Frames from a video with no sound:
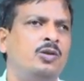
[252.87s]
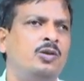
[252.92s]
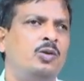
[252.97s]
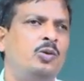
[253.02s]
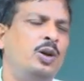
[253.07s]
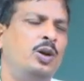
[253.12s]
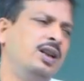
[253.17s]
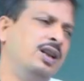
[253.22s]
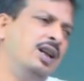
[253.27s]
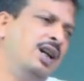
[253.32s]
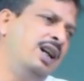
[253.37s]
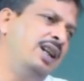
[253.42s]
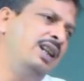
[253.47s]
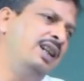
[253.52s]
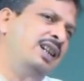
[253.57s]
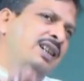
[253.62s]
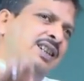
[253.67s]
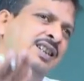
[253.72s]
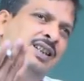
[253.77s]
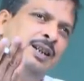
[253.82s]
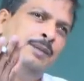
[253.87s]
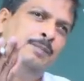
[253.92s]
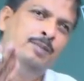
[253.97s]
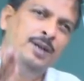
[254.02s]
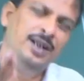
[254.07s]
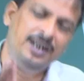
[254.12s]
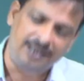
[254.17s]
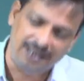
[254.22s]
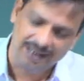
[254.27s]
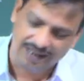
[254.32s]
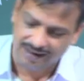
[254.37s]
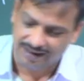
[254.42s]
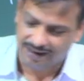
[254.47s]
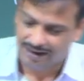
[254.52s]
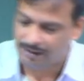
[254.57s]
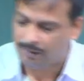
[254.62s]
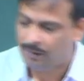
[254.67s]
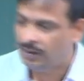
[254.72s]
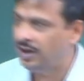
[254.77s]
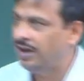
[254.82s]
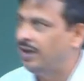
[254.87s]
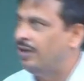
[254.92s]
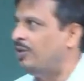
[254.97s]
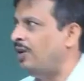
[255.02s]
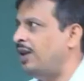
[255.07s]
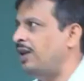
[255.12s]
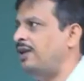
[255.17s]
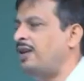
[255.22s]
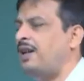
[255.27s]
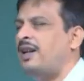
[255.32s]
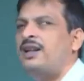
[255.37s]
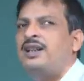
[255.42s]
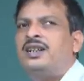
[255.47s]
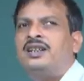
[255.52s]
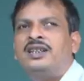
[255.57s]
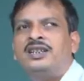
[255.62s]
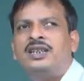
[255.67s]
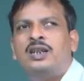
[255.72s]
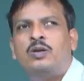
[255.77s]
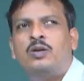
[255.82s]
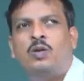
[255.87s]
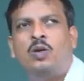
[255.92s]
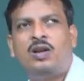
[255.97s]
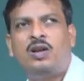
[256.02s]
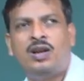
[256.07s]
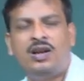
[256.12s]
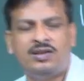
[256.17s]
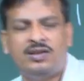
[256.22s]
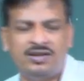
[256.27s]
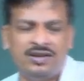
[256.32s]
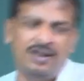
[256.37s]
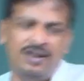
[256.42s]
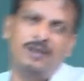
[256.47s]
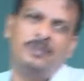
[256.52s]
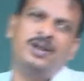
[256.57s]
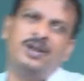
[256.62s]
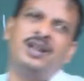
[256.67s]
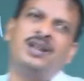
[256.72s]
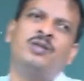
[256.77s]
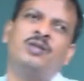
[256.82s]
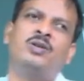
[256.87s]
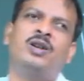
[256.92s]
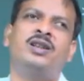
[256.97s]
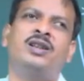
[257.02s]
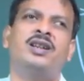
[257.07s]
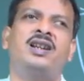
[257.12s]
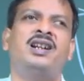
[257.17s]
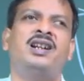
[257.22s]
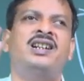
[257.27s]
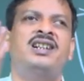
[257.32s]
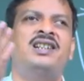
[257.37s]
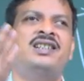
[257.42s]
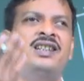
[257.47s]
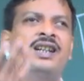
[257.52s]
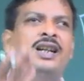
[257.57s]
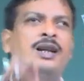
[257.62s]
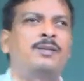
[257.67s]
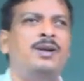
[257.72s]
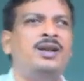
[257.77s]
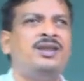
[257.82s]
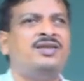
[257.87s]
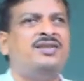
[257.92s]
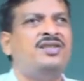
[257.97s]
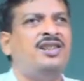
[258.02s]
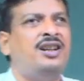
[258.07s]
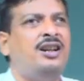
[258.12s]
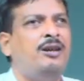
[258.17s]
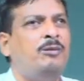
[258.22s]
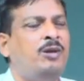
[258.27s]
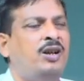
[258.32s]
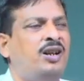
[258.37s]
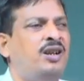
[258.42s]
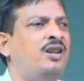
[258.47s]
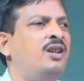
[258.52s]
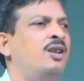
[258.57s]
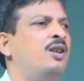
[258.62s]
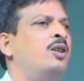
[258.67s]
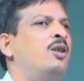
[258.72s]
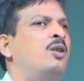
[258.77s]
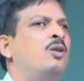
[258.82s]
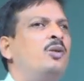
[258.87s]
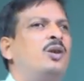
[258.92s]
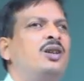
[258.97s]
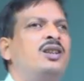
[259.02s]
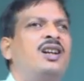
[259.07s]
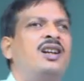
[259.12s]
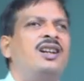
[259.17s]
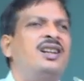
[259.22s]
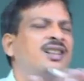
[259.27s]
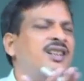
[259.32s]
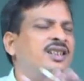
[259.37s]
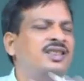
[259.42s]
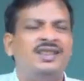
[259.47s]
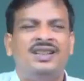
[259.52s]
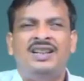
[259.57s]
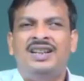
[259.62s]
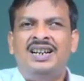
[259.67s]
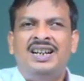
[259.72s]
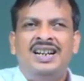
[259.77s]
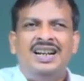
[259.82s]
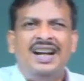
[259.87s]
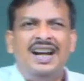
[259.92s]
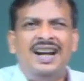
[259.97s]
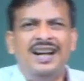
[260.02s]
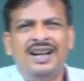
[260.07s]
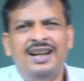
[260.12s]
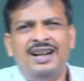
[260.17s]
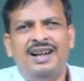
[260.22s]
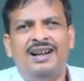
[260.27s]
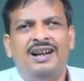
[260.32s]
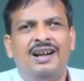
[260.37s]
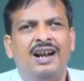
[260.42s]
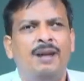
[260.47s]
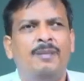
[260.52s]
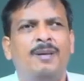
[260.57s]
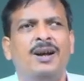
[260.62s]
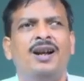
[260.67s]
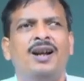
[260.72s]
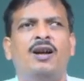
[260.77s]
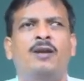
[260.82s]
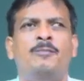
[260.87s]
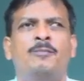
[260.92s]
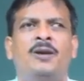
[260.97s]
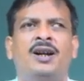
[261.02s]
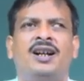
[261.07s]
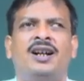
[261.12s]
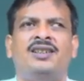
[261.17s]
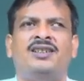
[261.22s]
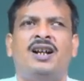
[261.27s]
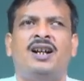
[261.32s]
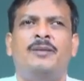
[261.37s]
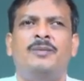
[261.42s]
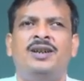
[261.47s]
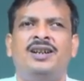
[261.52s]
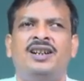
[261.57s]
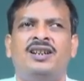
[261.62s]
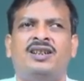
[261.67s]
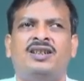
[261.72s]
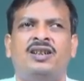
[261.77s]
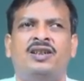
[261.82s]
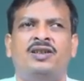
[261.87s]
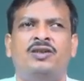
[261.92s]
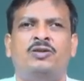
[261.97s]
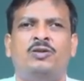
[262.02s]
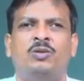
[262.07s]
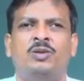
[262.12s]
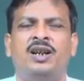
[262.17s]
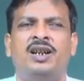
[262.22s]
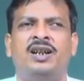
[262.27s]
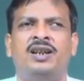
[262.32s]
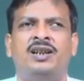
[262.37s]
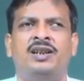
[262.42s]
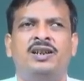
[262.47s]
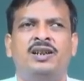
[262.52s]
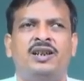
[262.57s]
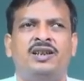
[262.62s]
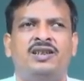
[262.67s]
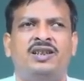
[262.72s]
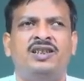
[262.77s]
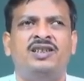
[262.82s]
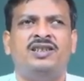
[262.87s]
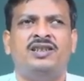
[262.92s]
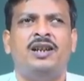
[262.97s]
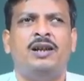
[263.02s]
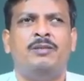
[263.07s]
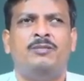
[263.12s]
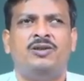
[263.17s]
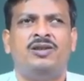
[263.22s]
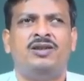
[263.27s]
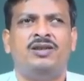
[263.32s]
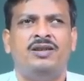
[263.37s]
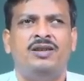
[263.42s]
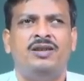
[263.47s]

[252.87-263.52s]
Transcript: whether it is a BTech level, whether it is a honors level, whether it is a MSc level, whether it is any level of examination today in systems.